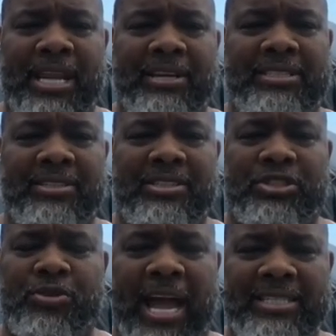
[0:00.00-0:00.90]
That's a
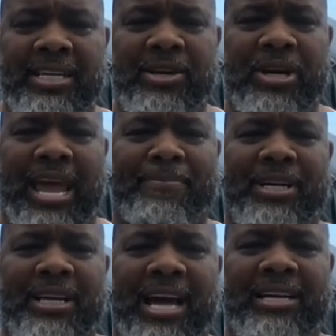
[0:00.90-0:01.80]
tragedy what happened
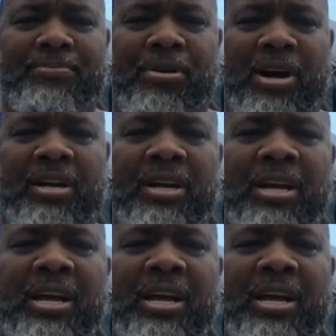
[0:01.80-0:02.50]
in Highland Park.